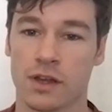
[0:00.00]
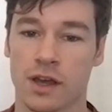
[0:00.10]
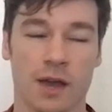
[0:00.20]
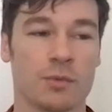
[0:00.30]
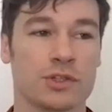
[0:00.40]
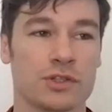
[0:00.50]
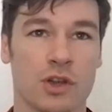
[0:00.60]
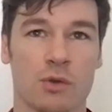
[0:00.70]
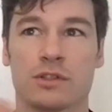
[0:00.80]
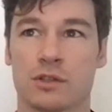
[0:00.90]
I was
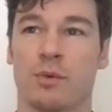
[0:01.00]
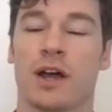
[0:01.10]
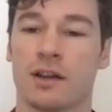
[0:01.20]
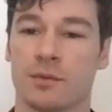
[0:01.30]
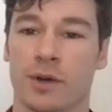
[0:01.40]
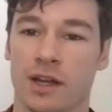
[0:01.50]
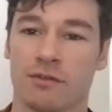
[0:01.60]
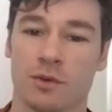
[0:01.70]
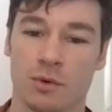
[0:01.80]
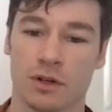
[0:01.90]
so inspired by
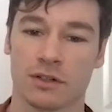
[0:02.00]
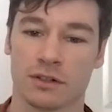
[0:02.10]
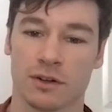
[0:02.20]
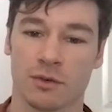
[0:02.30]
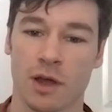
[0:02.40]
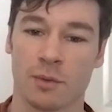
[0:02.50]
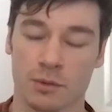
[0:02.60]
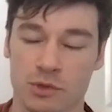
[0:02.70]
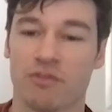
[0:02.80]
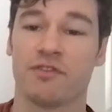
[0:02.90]
everyone around me. I
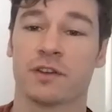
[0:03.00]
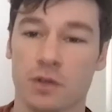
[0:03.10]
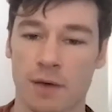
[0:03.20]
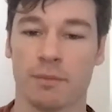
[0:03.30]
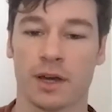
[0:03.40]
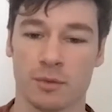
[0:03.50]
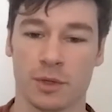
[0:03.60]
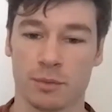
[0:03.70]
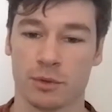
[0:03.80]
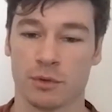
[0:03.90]
was so filled up by the
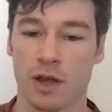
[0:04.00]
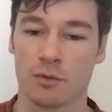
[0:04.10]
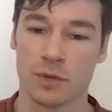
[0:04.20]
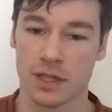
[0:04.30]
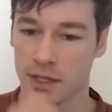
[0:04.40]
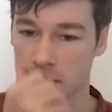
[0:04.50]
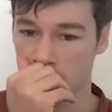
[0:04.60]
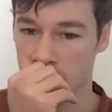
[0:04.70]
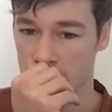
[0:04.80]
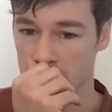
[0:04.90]
people around me that
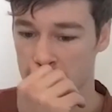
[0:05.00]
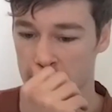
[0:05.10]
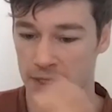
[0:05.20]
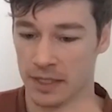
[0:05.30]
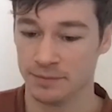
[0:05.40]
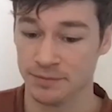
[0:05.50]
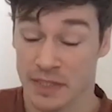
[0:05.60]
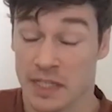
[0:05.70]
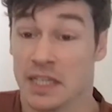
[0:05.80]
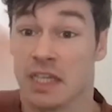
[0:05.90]

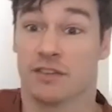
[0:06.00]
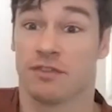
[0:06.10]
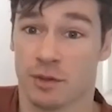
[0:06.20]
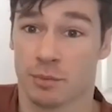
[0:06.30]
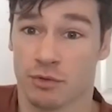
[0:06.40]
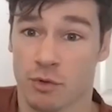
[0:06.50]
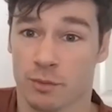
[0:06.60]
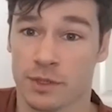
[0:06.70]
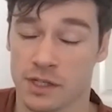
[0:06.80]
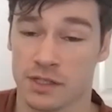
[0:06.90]
if the
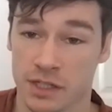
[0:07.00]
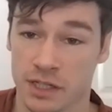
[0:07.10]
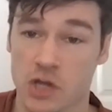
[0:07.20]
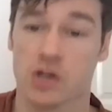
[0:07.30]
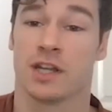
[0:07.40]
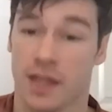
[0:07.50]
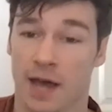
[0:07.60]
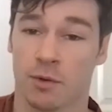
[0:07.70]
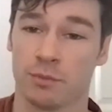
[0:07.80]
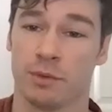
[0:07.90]
performance is any good,
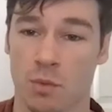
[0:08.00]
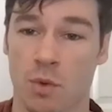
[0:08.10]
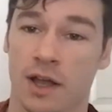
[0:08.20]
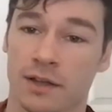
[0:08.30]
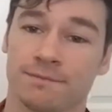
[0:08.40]
that would be why.